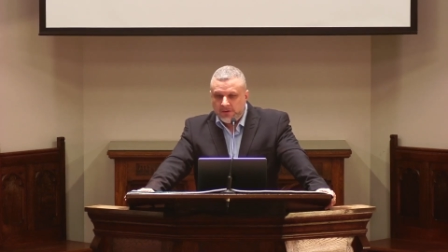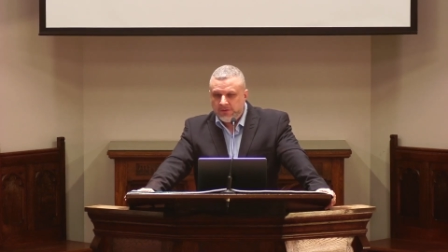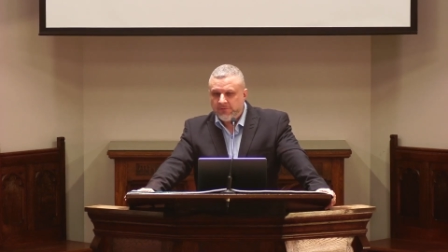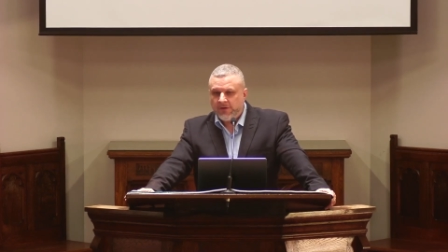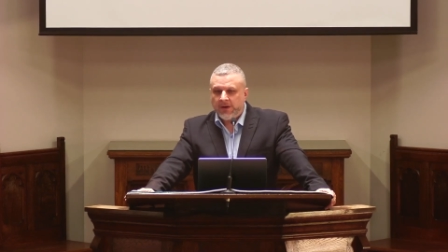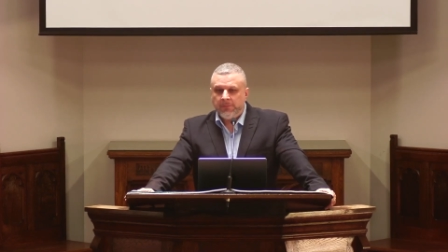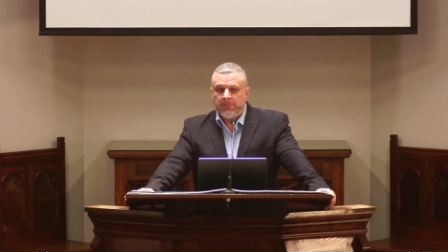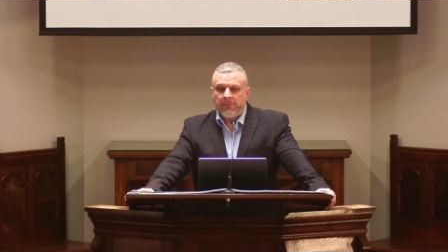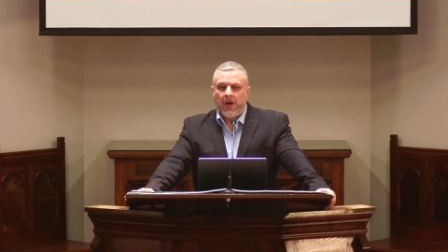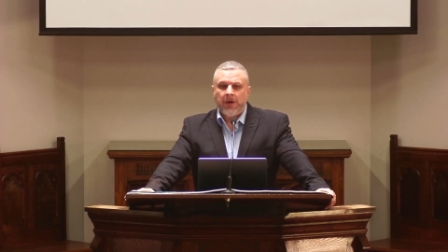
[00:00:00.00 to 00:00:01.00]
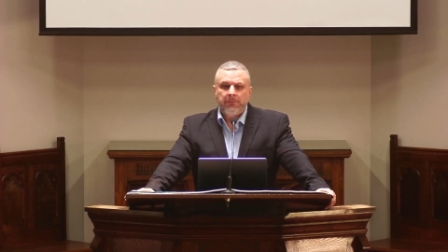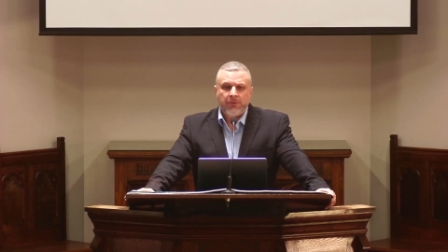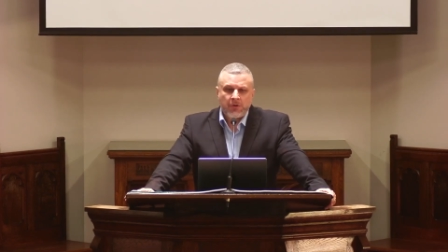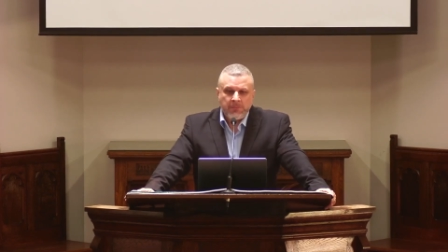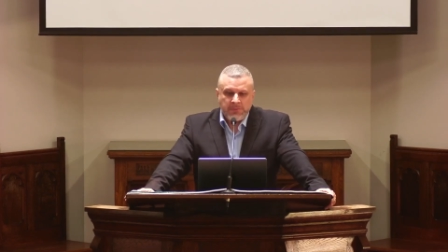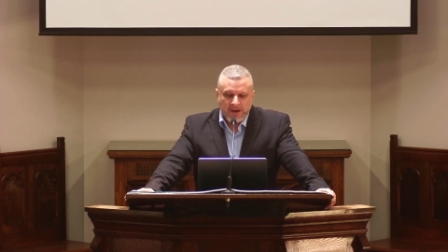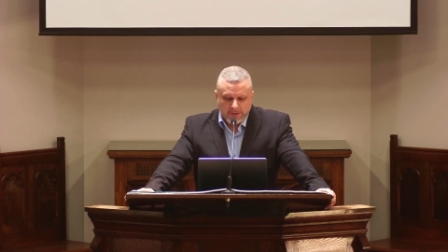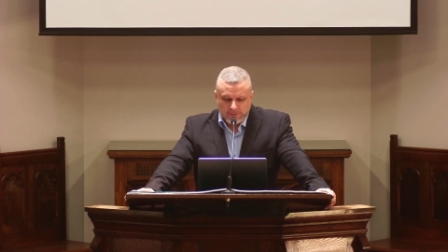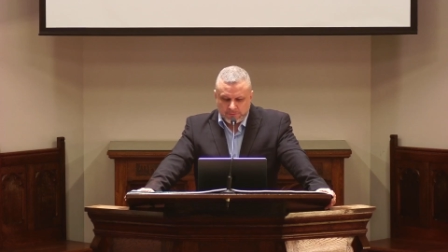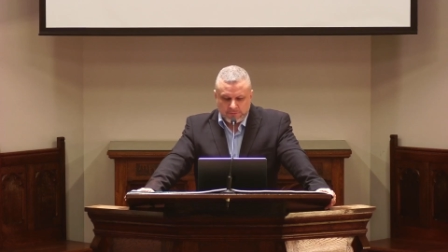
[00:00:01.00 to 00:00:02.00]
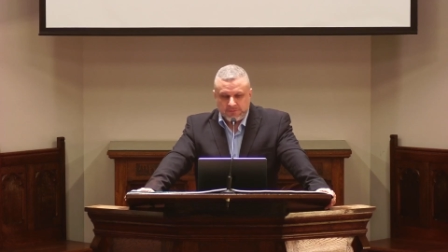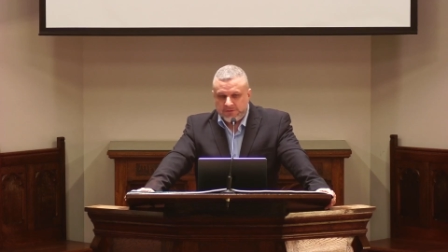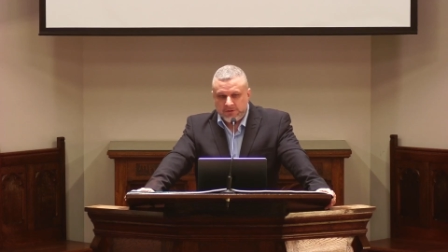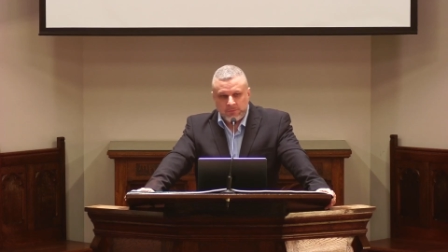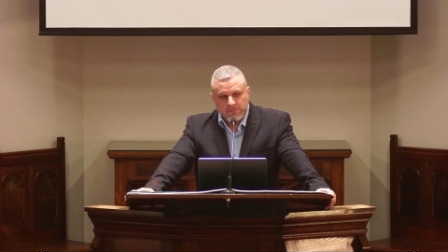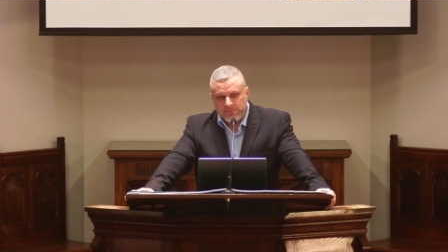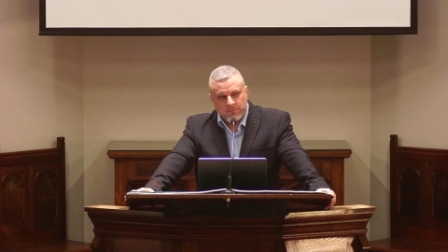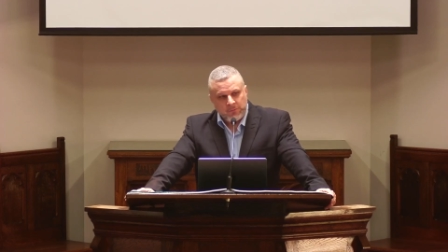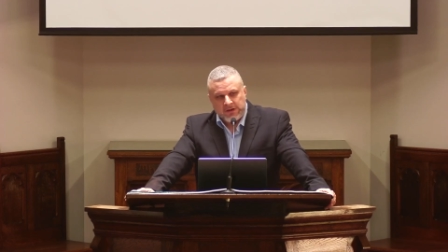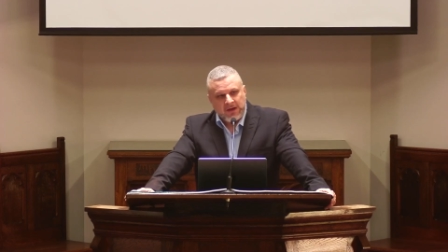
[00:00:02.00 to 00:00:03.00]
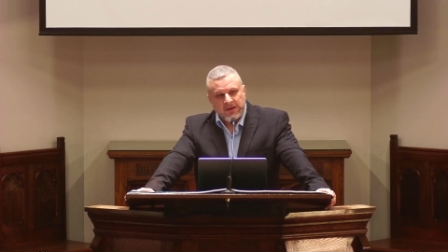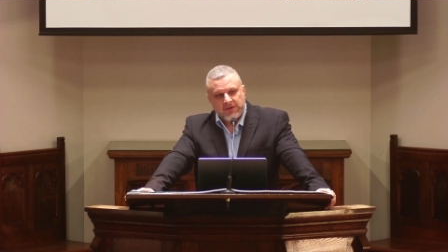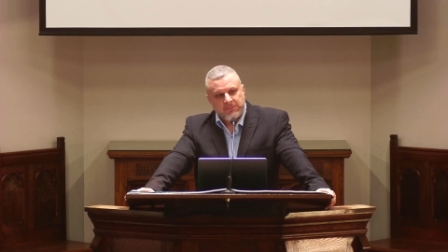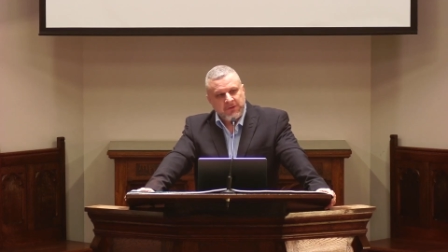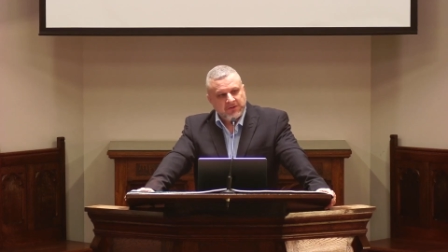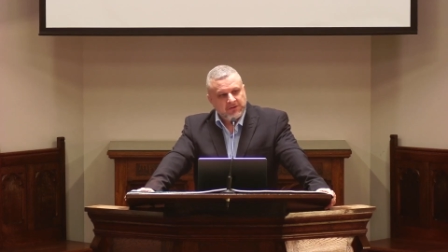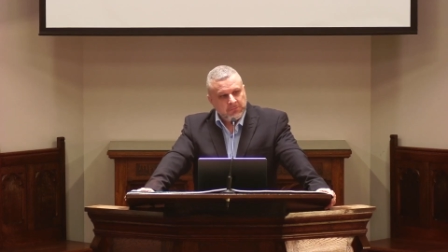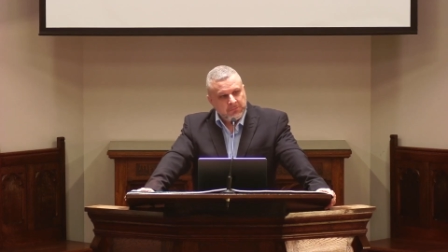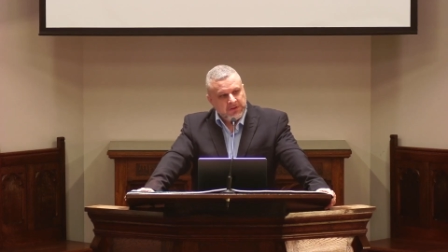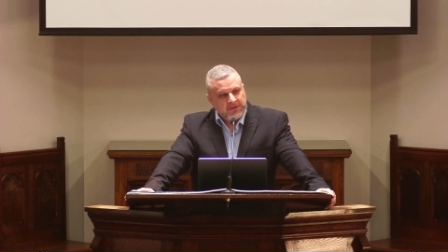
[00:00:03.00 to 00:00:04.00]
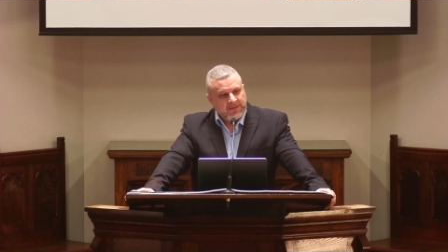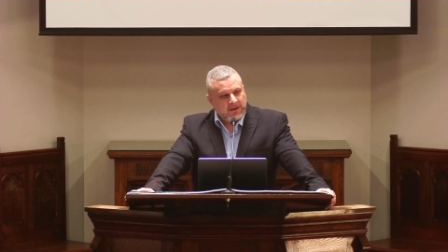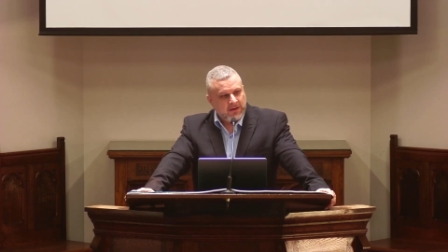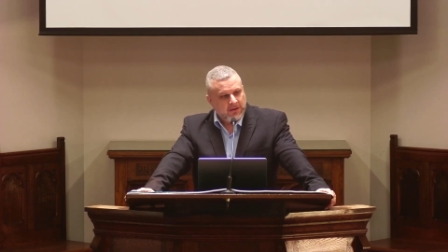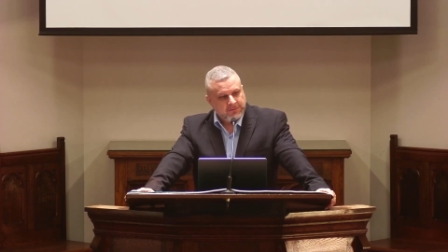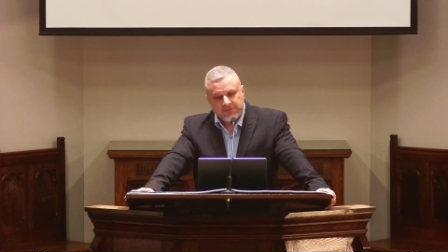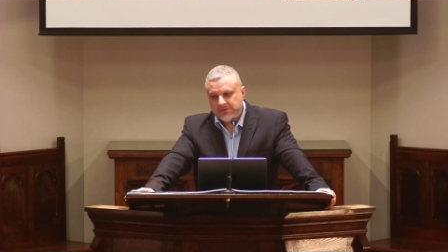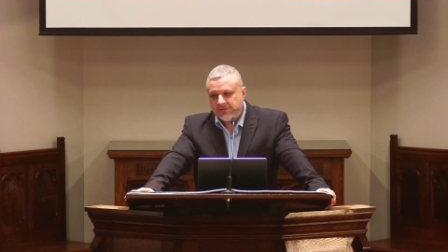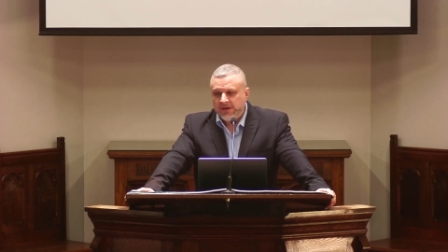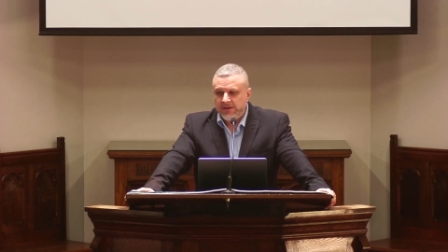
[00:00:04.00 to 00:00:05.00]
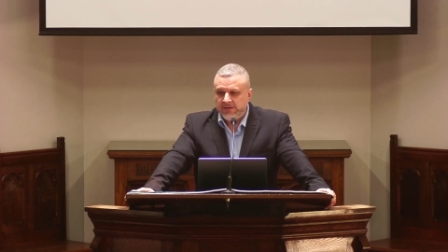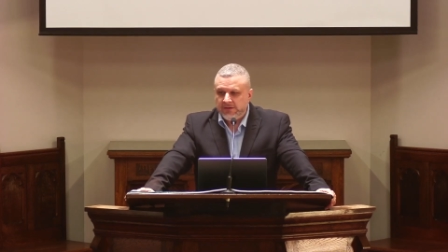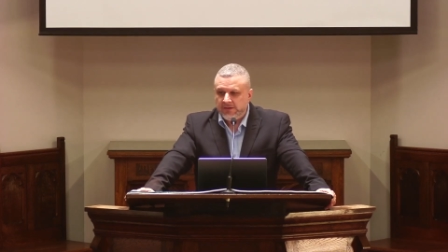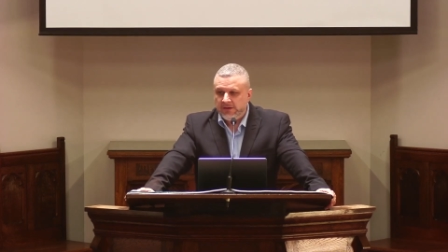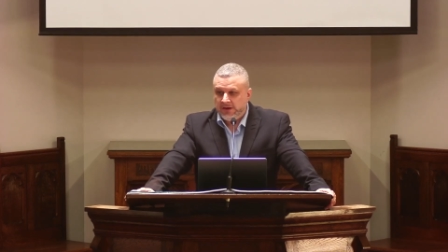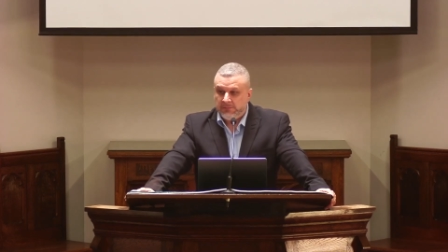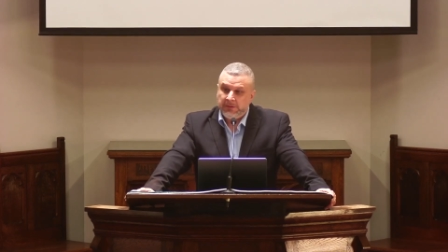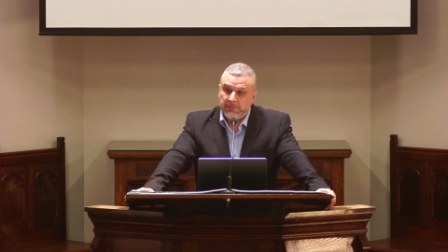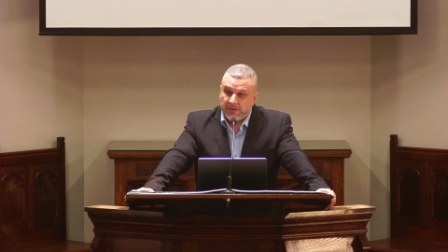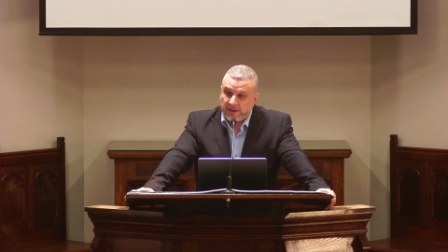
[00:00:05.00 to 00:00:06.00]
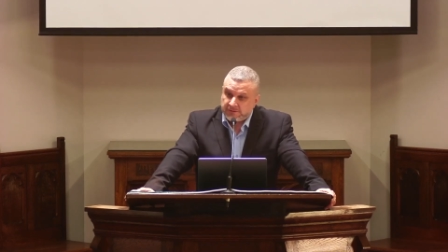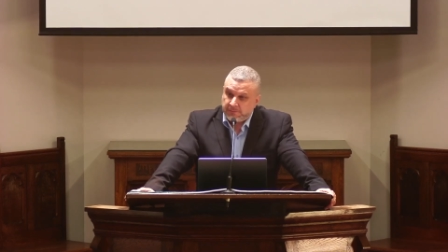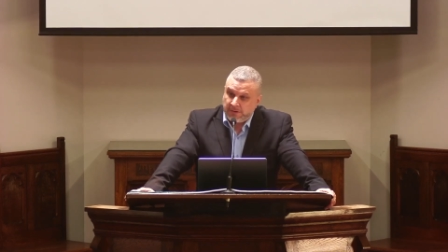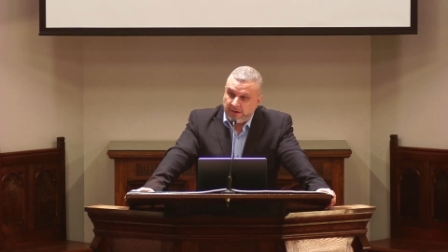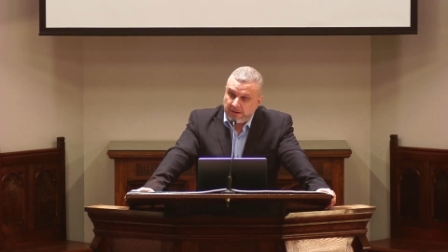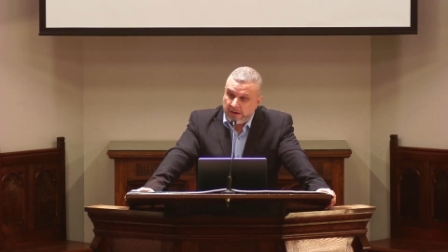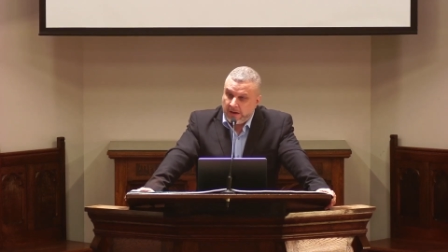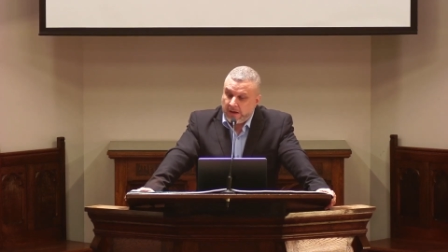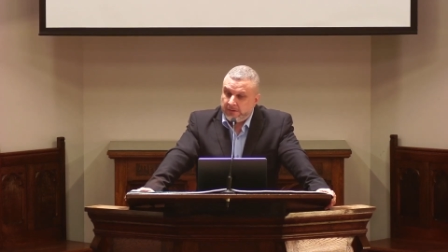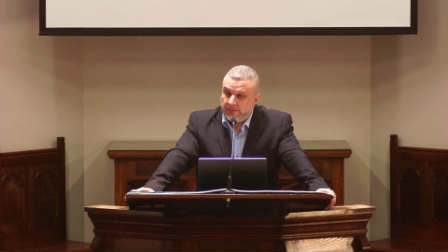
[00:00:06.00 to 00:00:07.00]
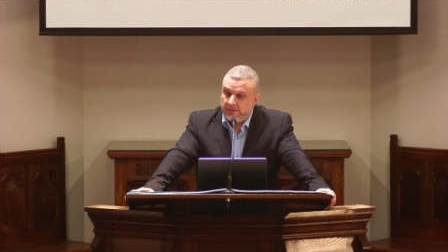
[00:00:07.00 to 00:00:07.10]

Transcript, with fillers: you've got unbroken patterns of sin, we can't expect to be in that constant state and be blessed by God.